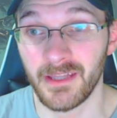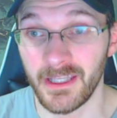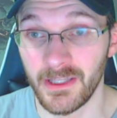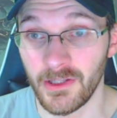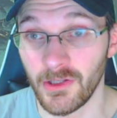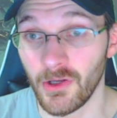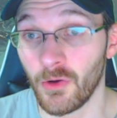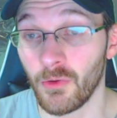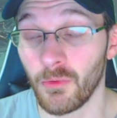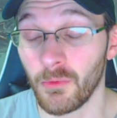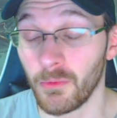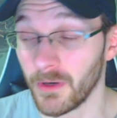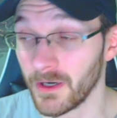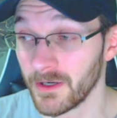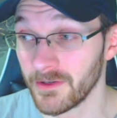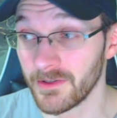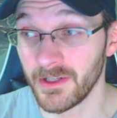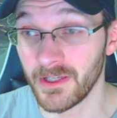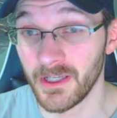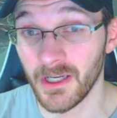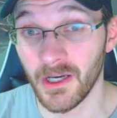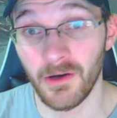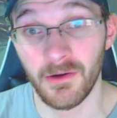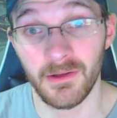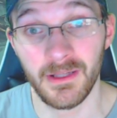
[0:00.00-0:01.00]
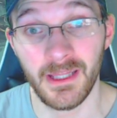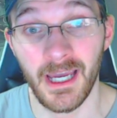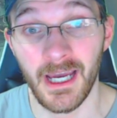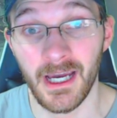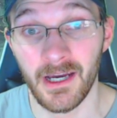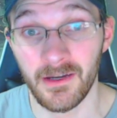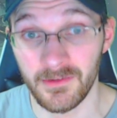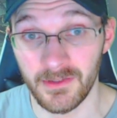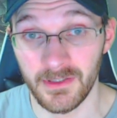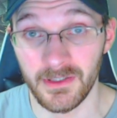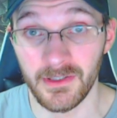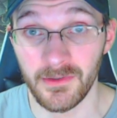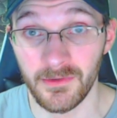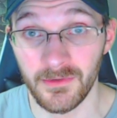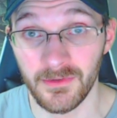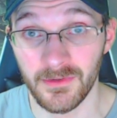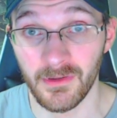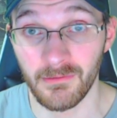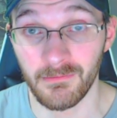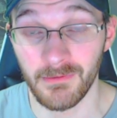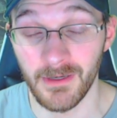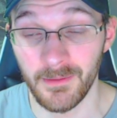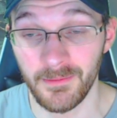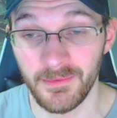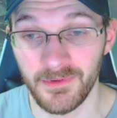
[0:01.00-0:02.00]
they know where to go and how to use
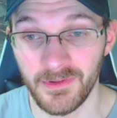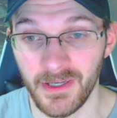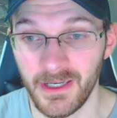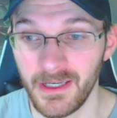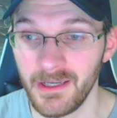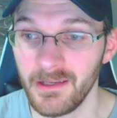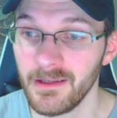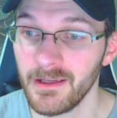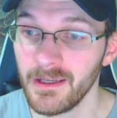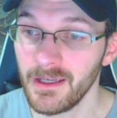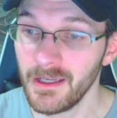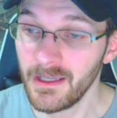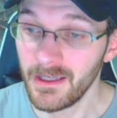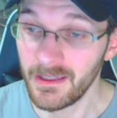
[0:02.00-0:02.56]
the website.